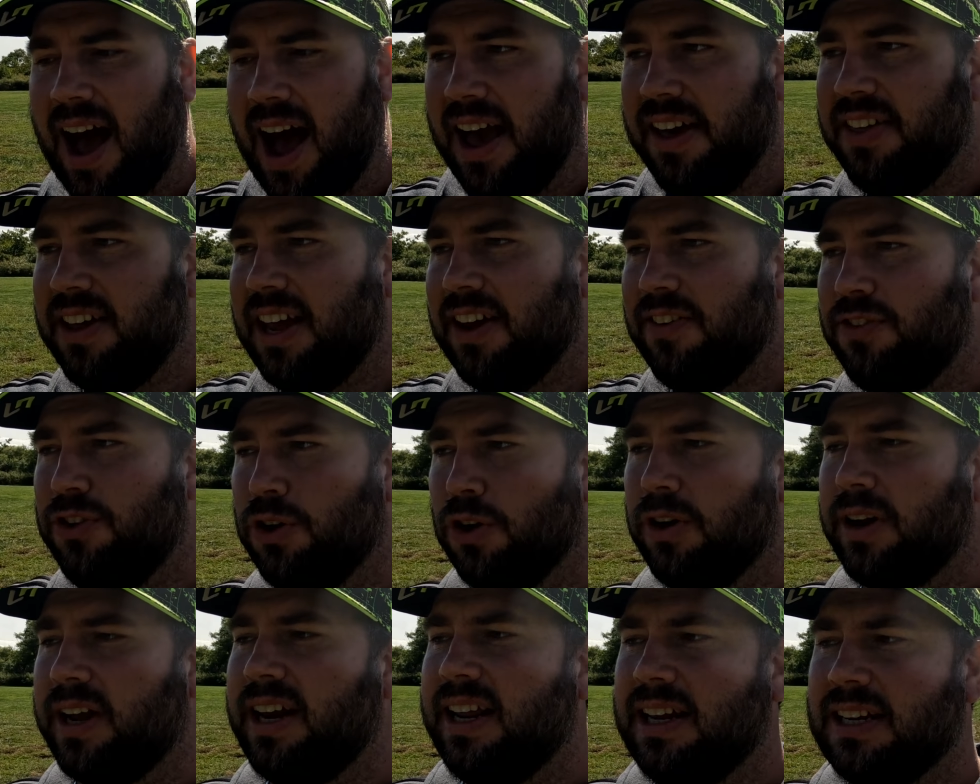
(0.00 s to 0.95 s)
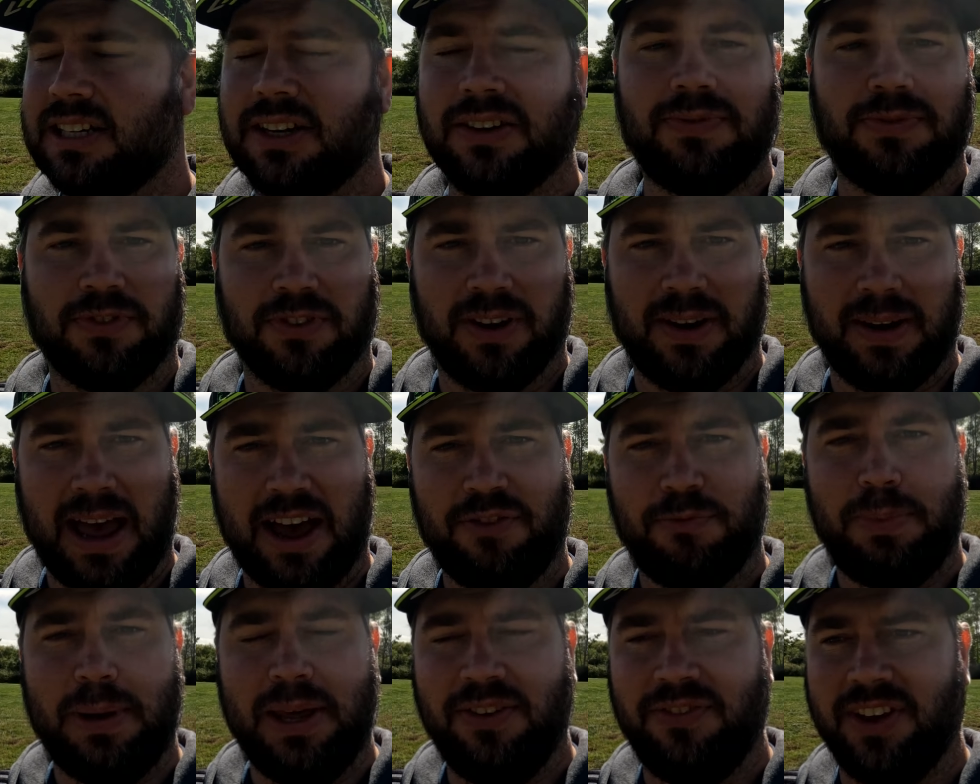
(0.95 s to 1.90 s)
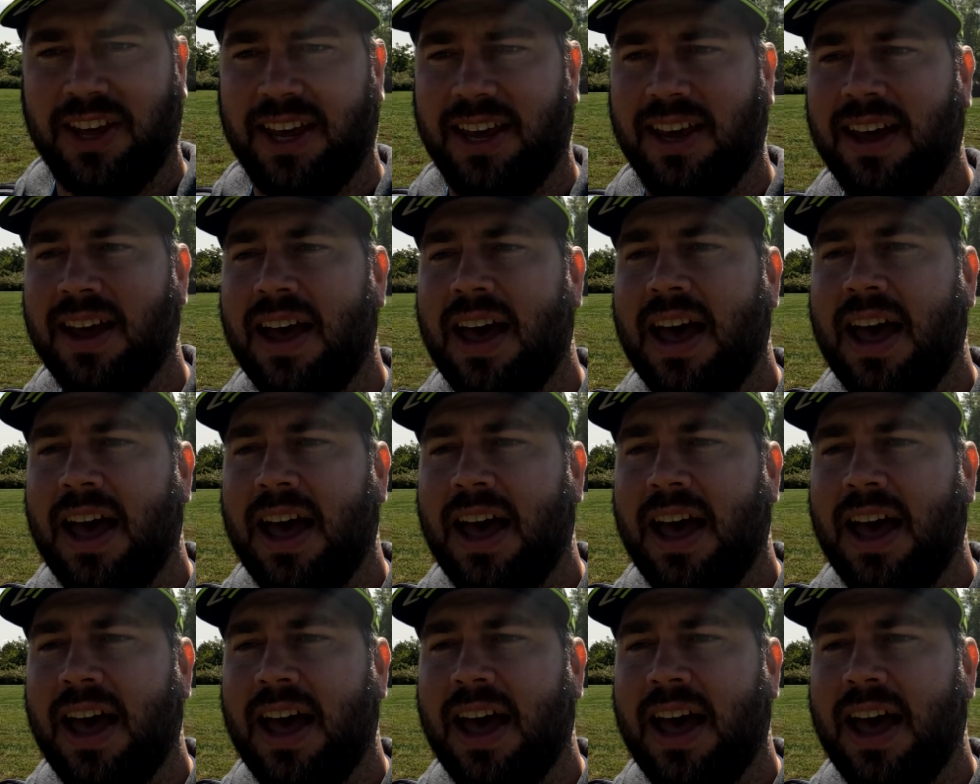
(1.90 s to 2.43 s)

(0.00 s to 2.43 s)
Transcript: I think if you're getting into FPV